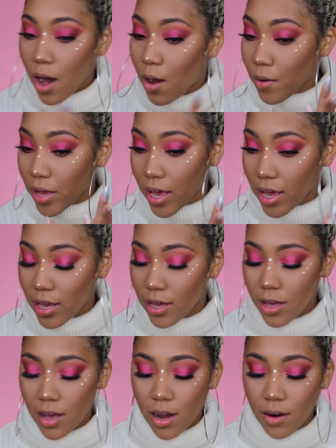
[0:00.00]
Okay,
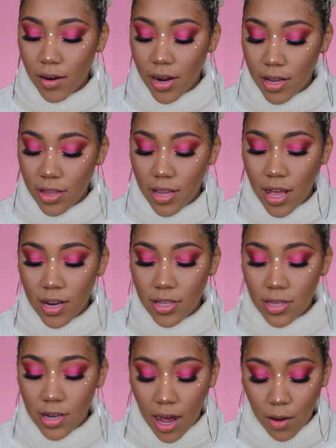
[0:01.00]
all right, that
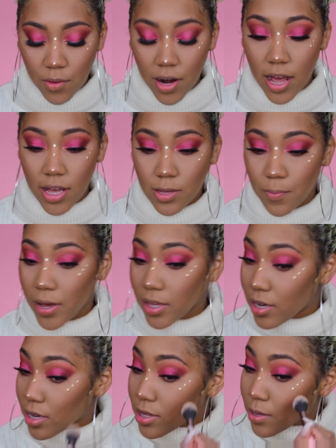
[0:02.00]
is not what I
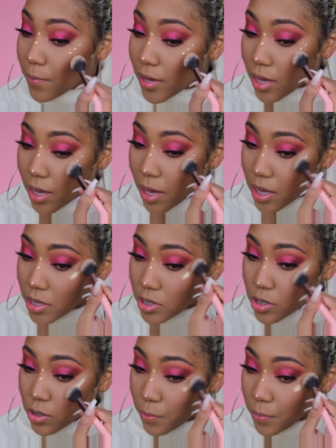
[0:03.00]
expected it to be. That's
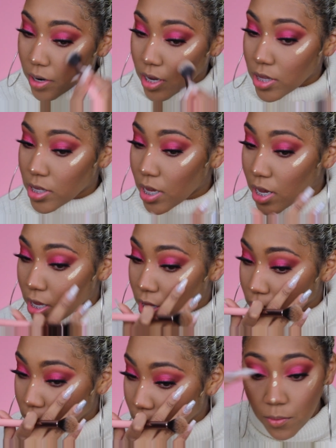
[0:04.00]
super
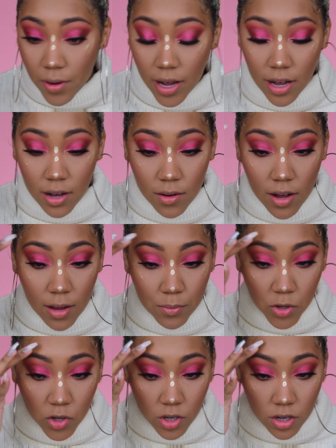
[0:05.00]
intense. Wow, I'm
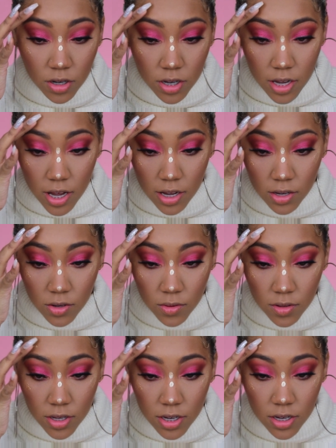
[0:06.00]
shook,
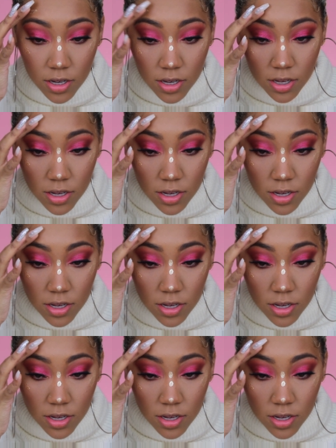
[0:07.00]
actually.